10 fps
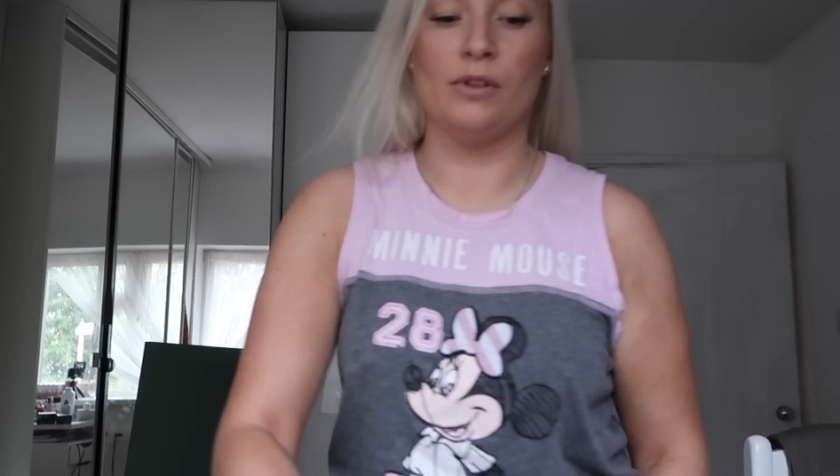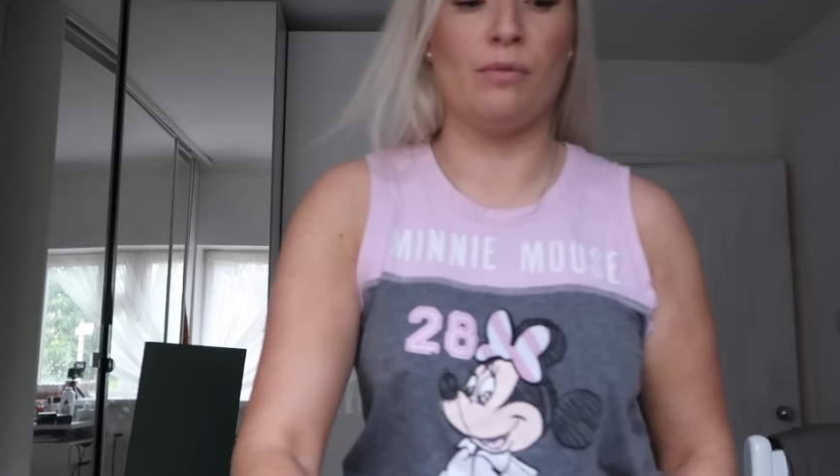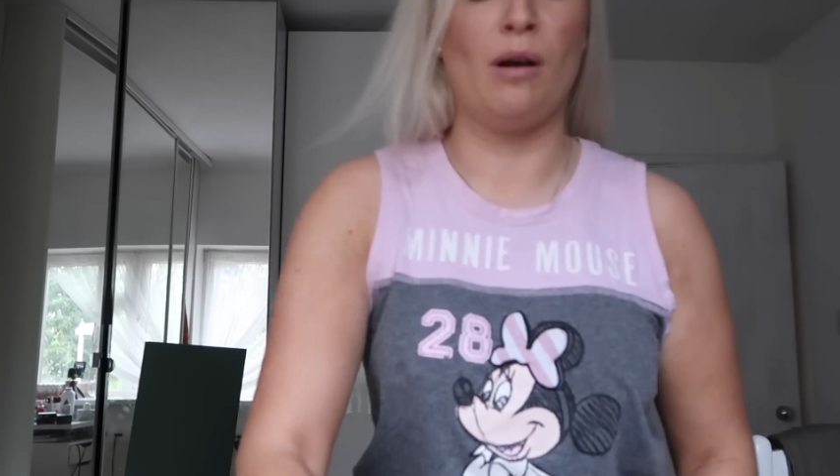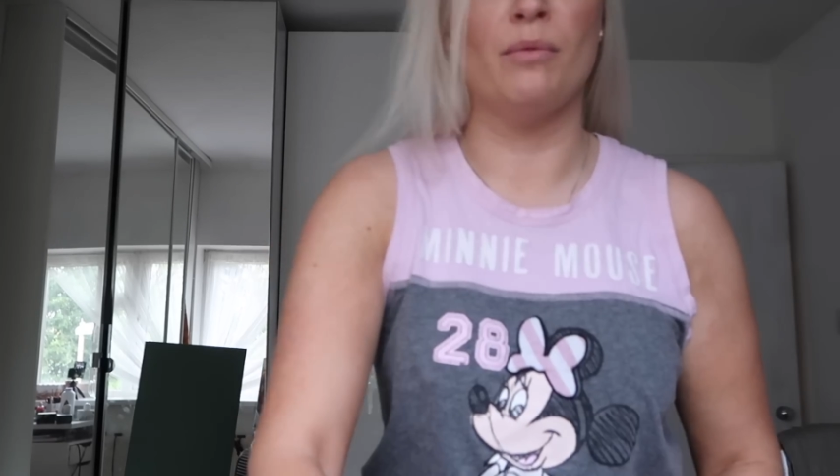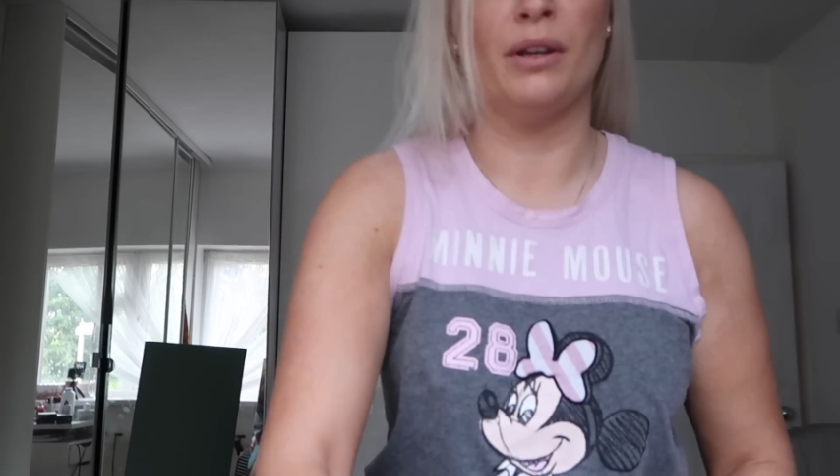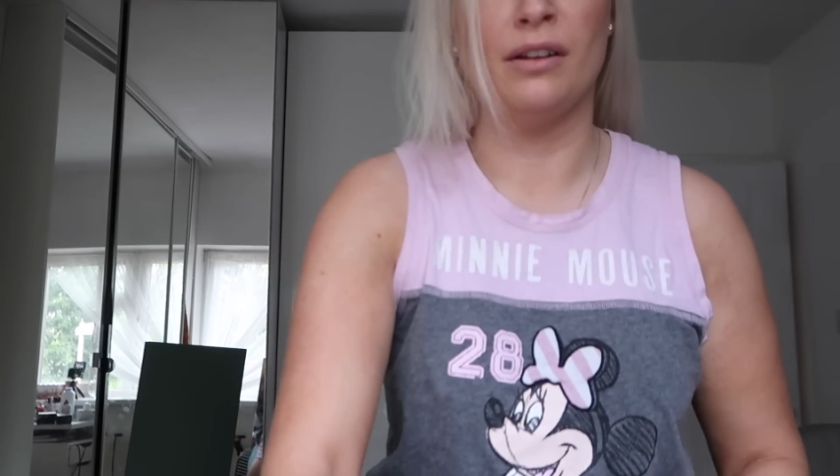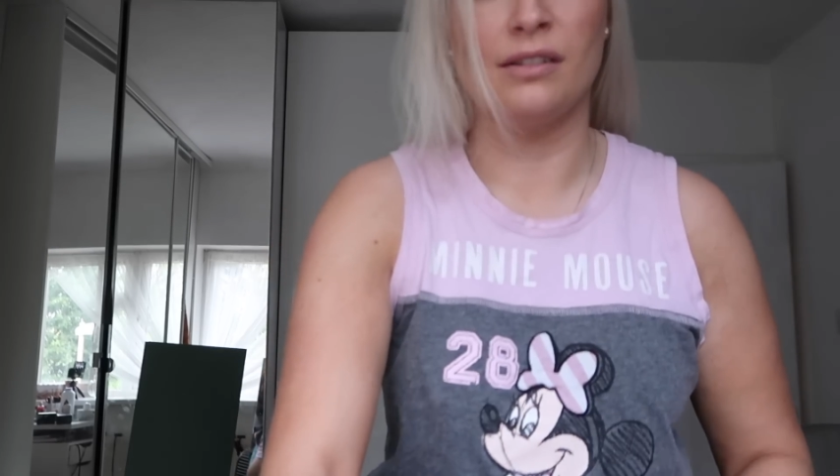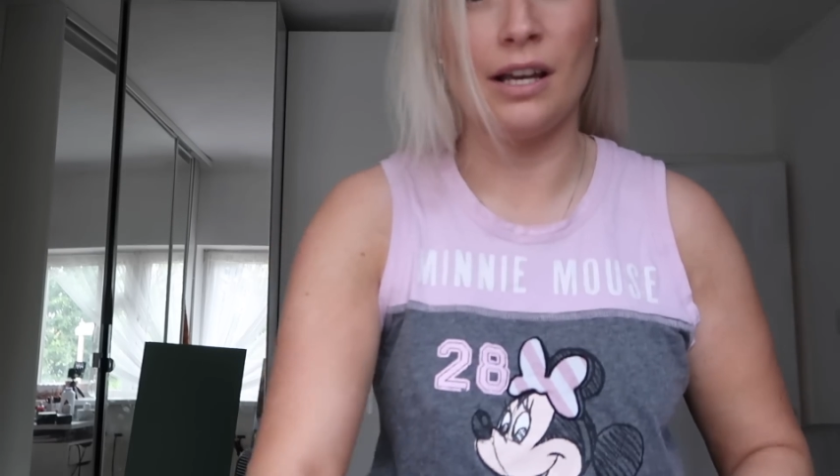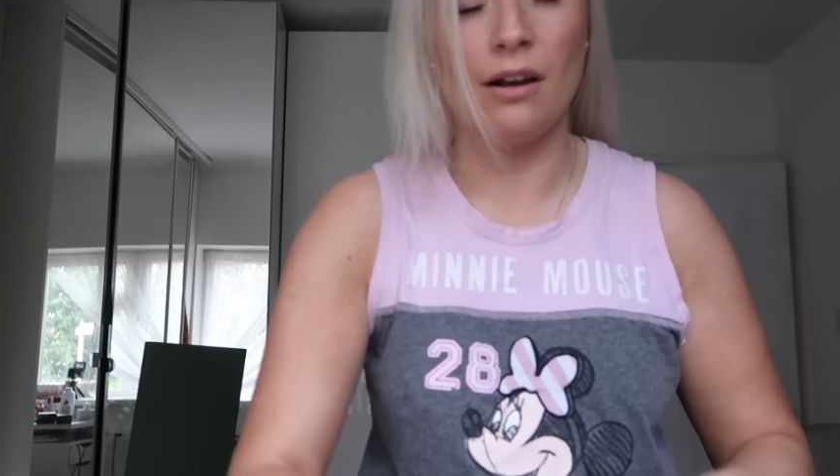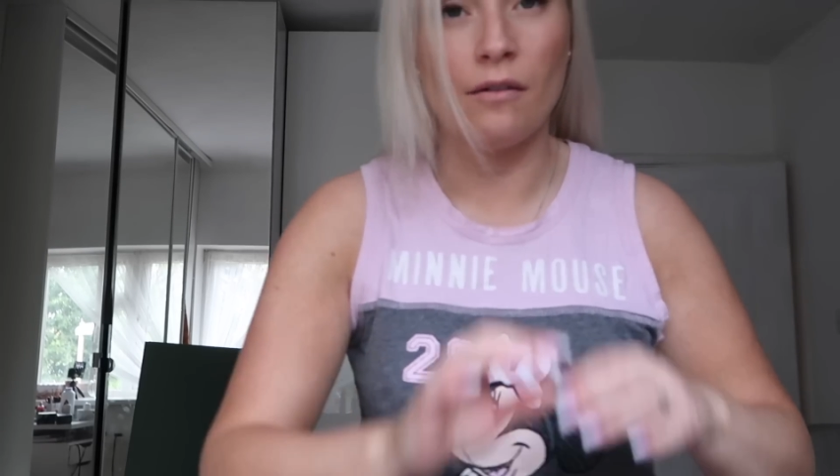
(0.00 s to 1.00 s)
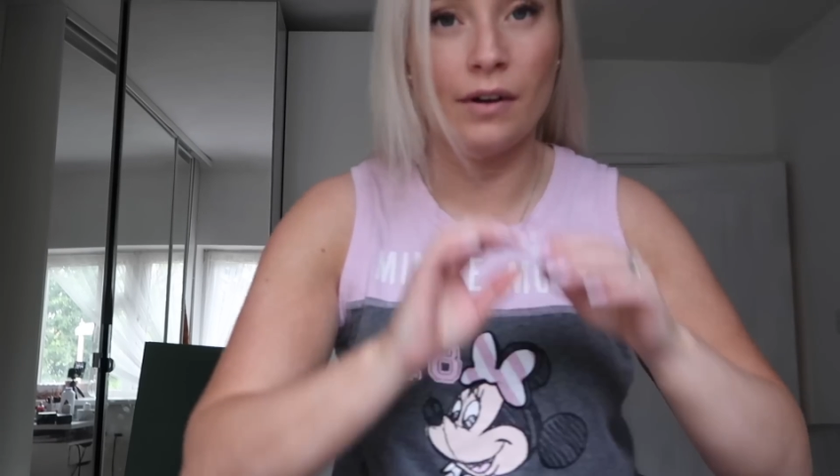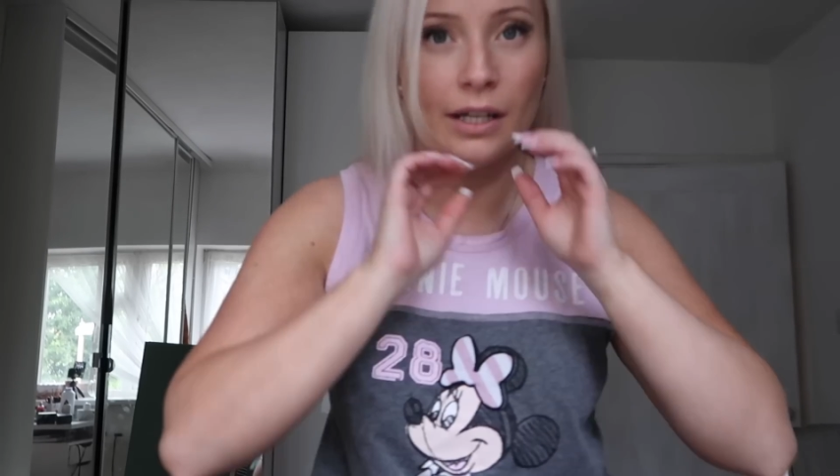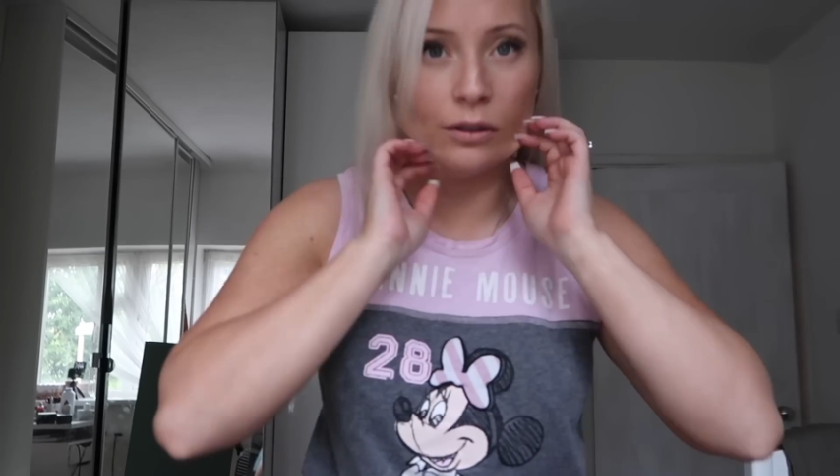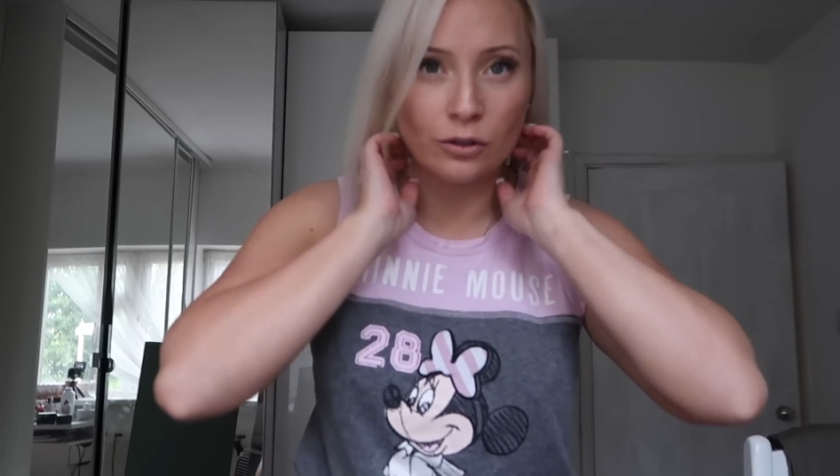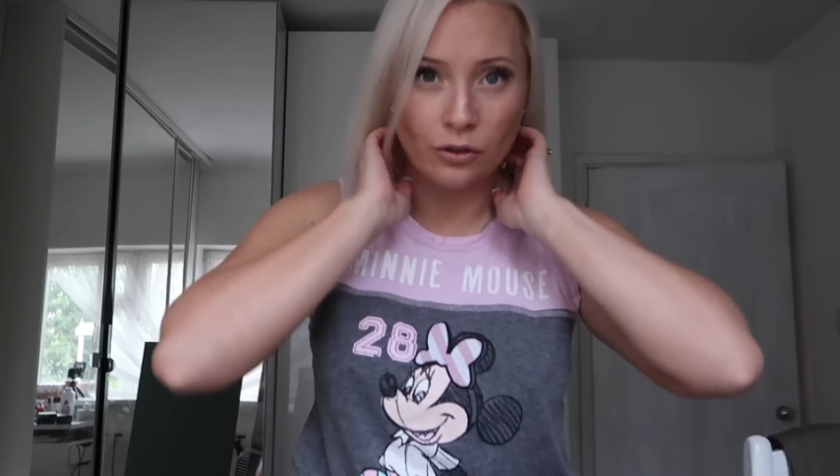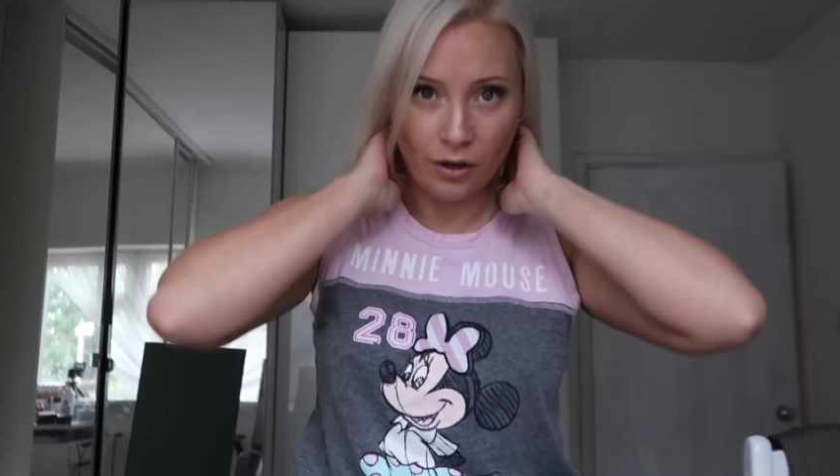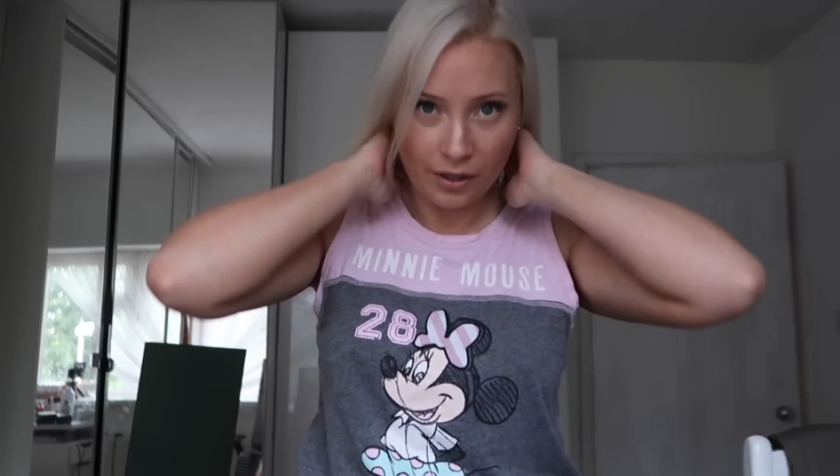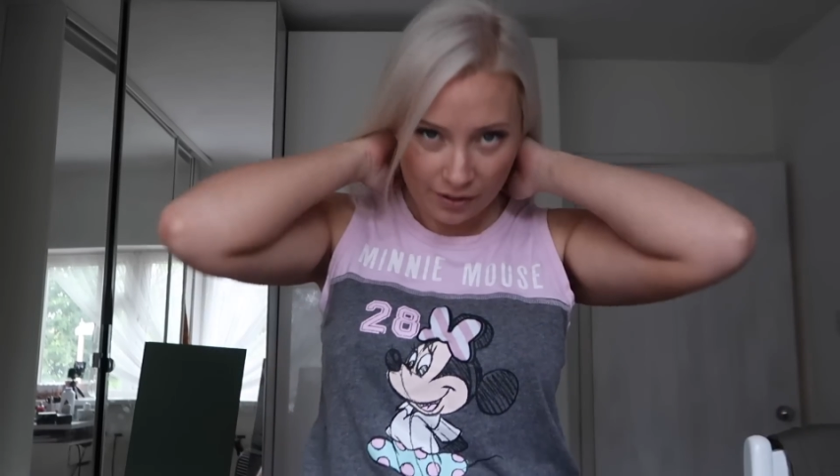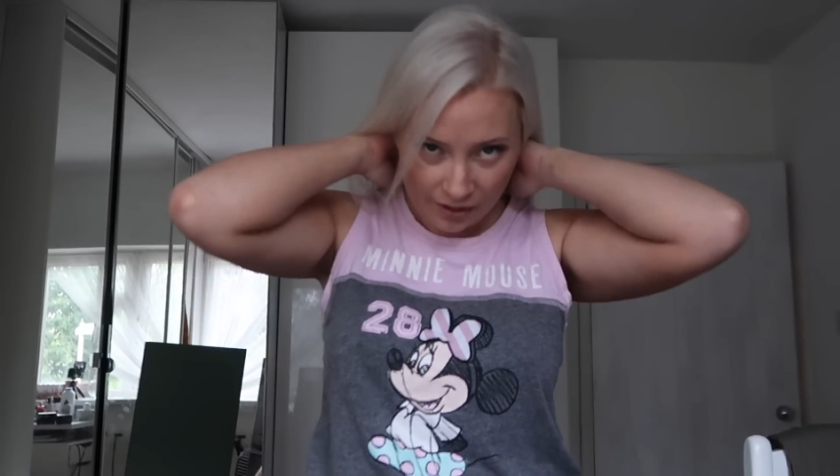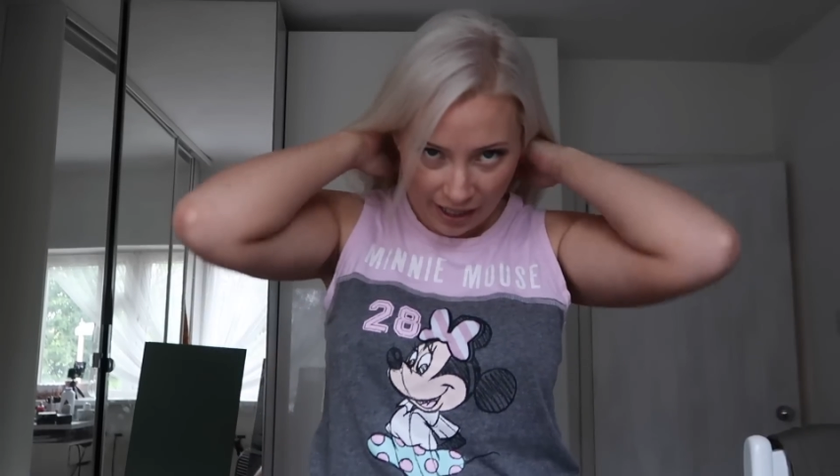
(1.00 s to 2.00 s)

as well because they are a little dry because